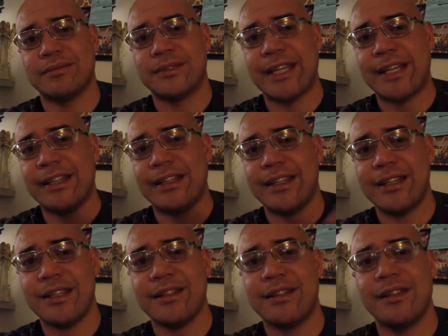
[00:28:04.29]
taken
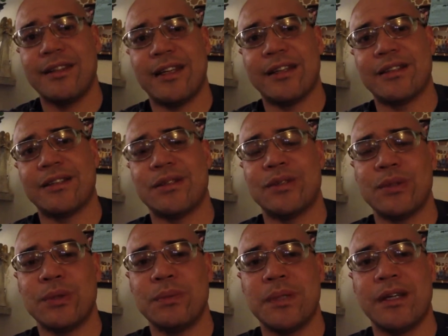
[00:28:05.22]
in and
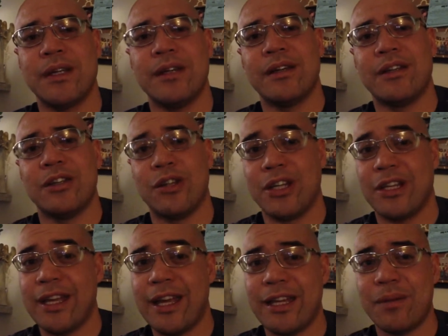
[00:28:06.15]
consumed, you're going
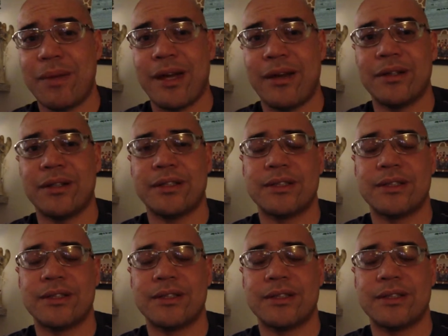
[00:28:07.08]
to gain a pound.